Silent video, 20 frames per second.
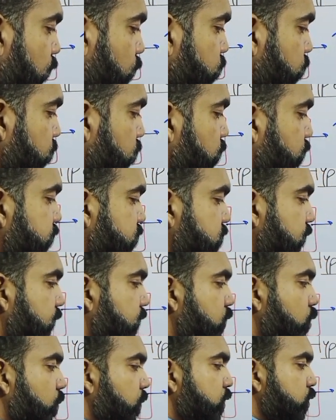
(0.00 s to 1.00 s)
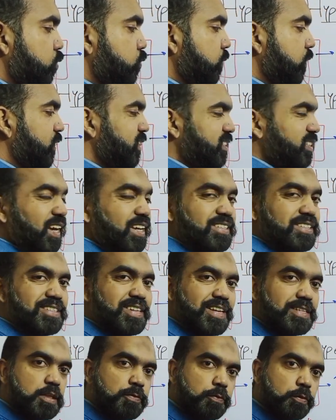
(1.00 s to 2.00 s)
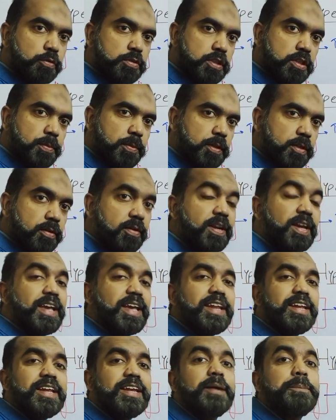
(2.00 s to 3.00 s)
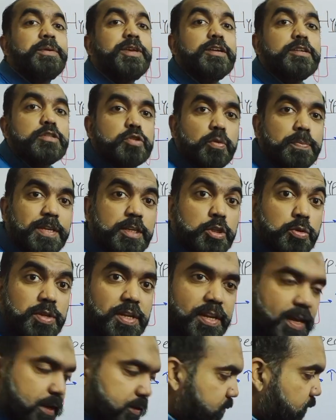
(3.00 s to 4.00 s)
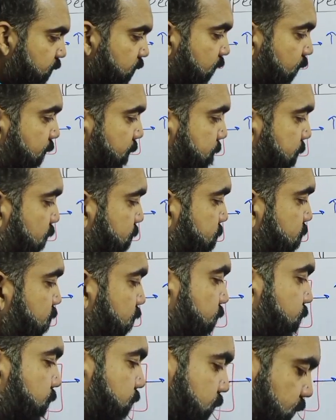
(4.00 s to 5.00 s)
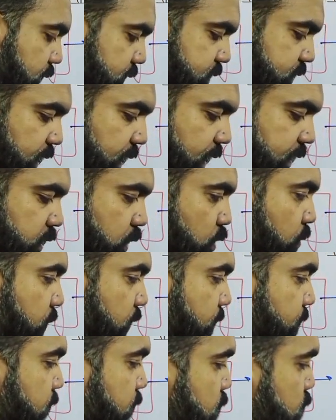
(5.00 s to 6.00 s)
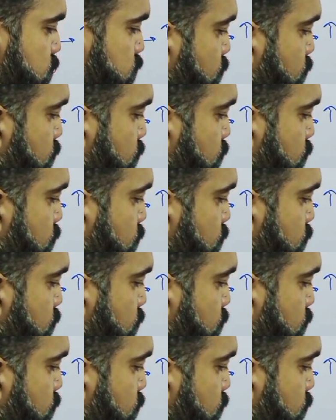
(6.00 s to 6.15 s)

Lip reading: How do we know if it's adenoma? Usually the size is less than 4 cm, and it appears to be unilateral, and maybe it's an adenoma.